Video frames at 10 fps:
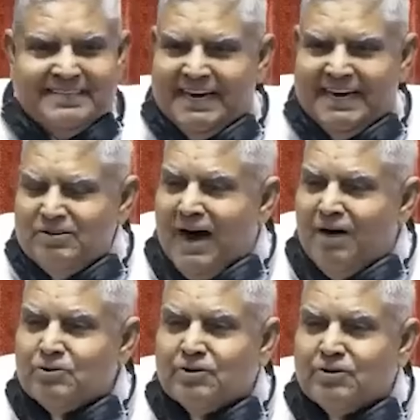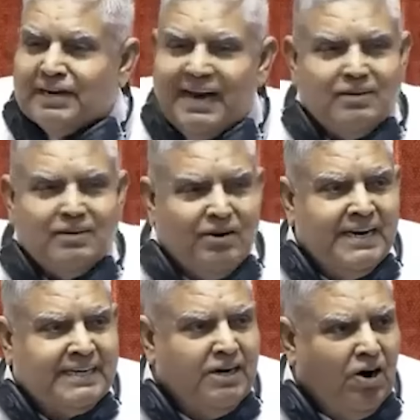They know how to create
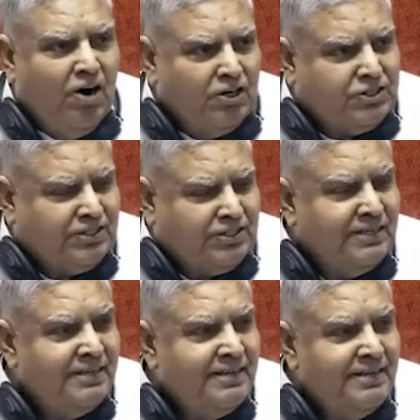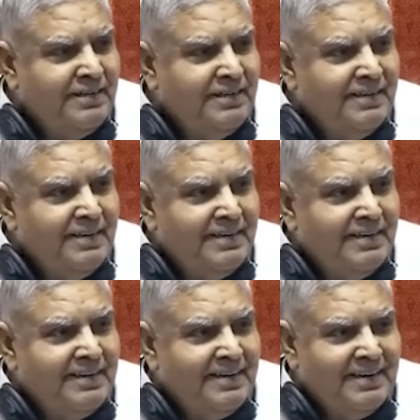only chaos.
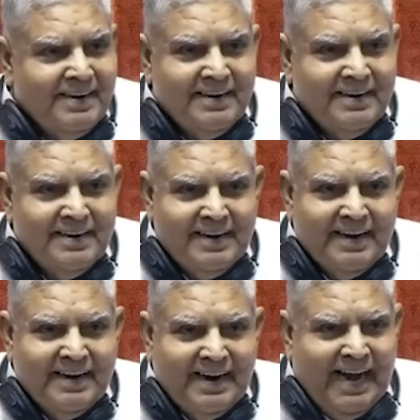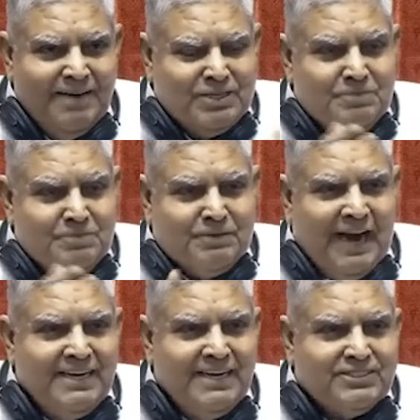I am
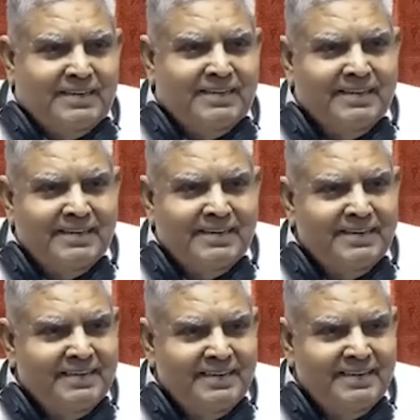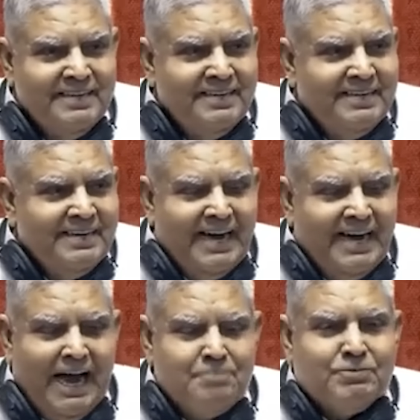surprised.
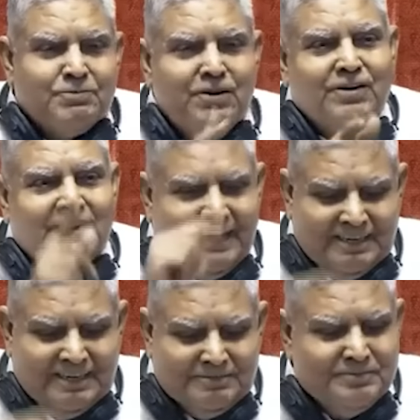Absolutely.